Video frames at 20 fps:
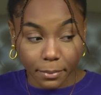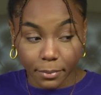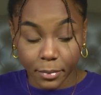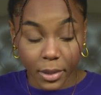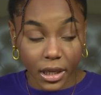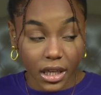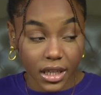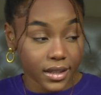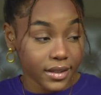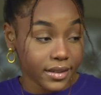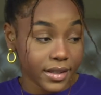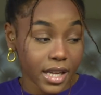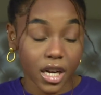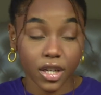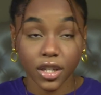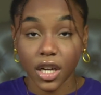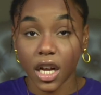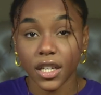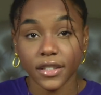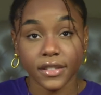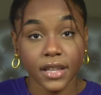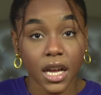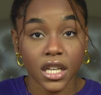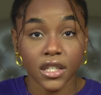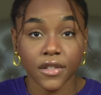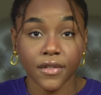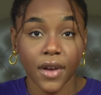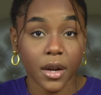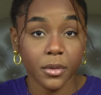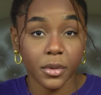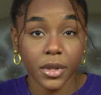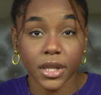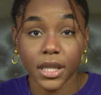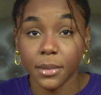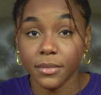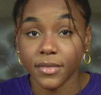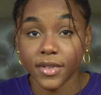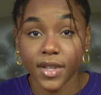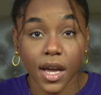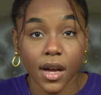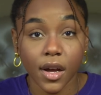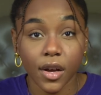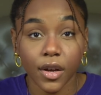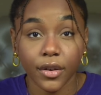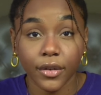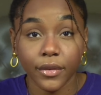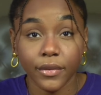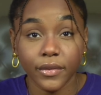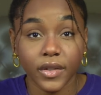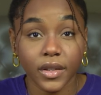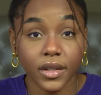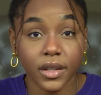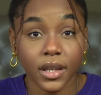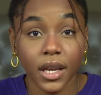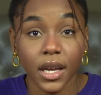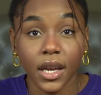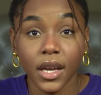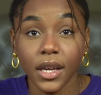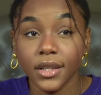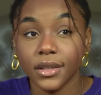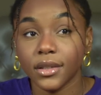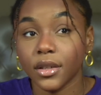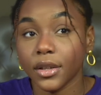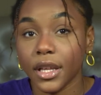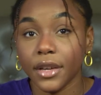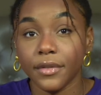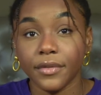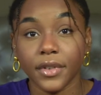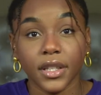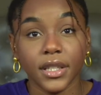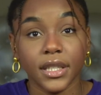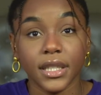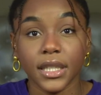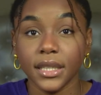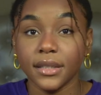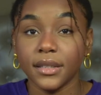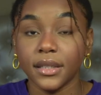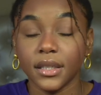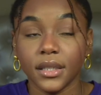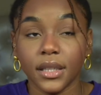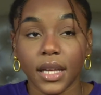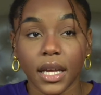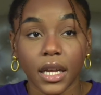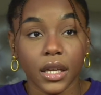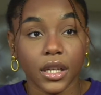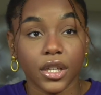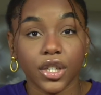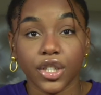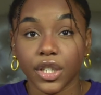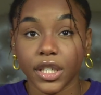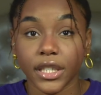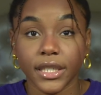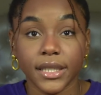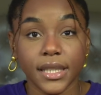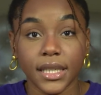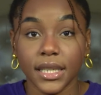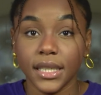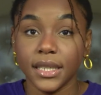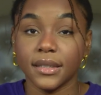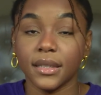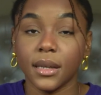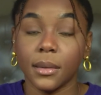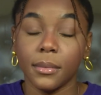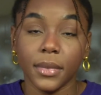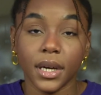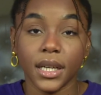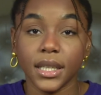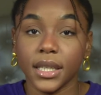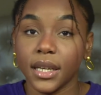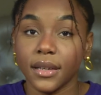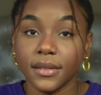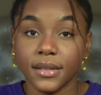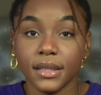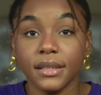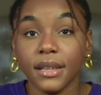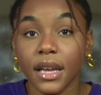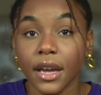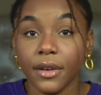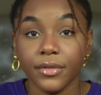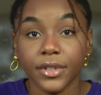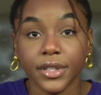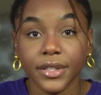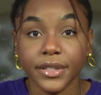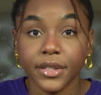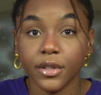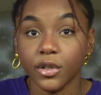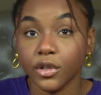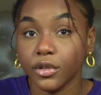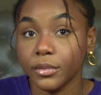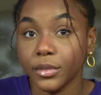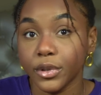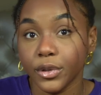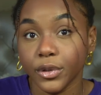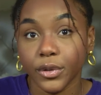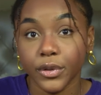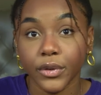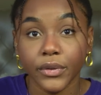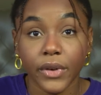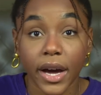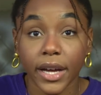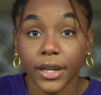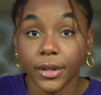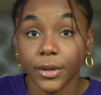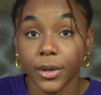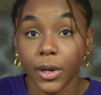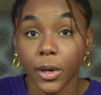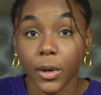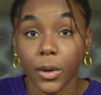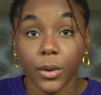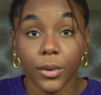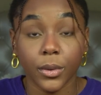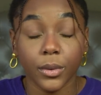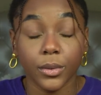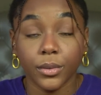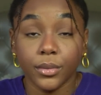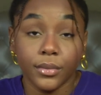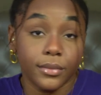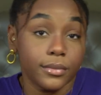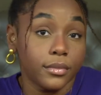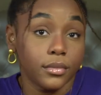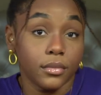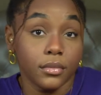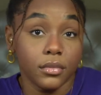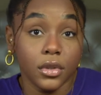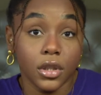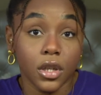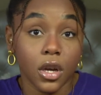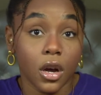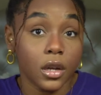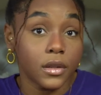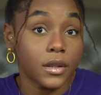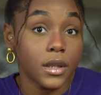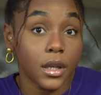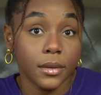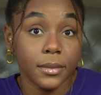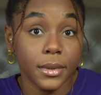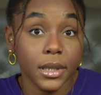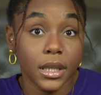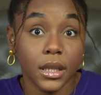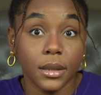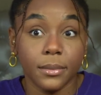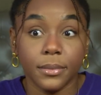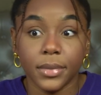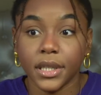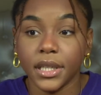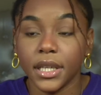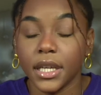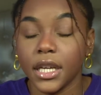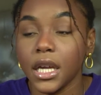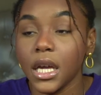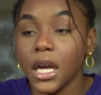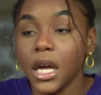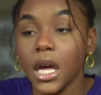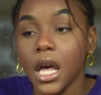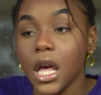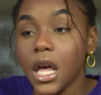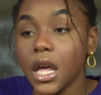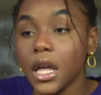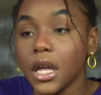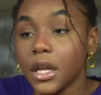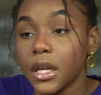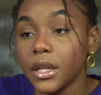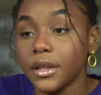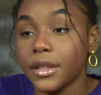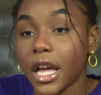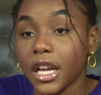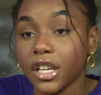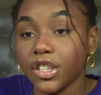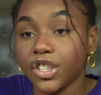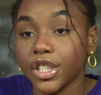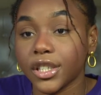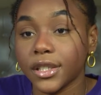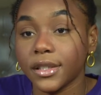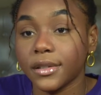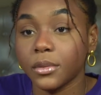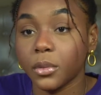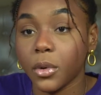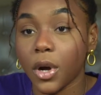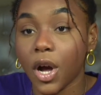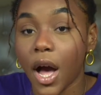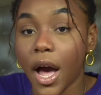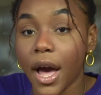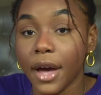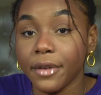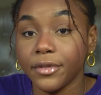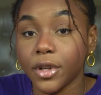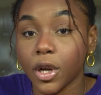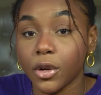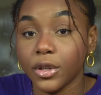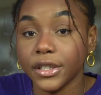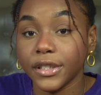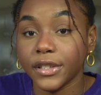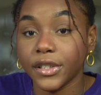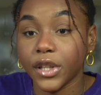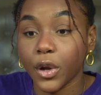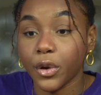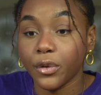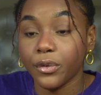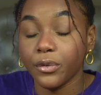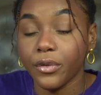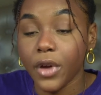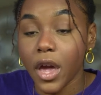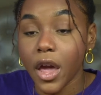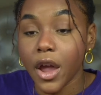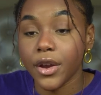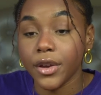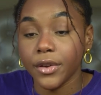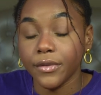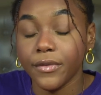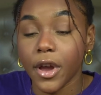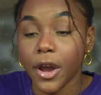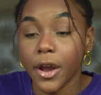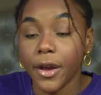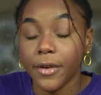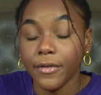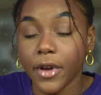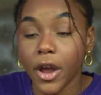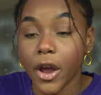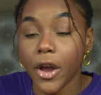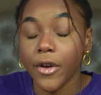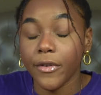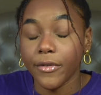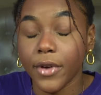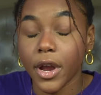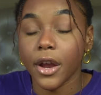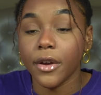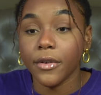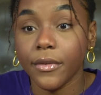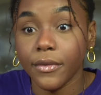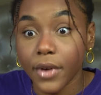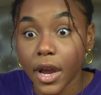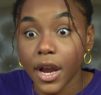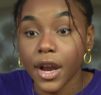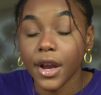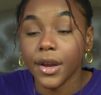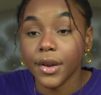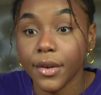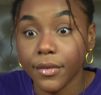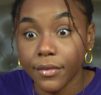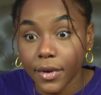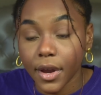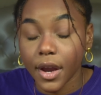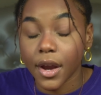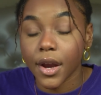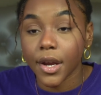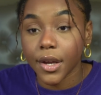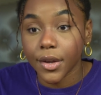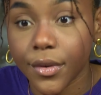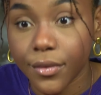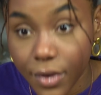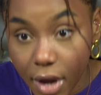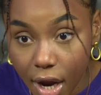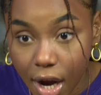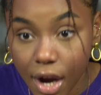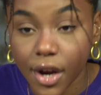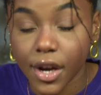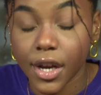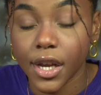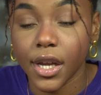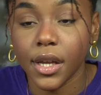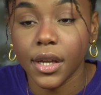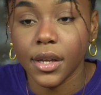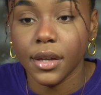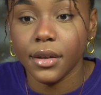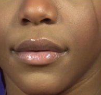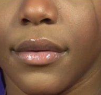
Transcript: because they're not satisfied with themselves, so they feel the need to like critique somebody else's every single move. I don't know, y'all tell me, but that's just what I've noticed. They're very, very, very, very, very, very, very,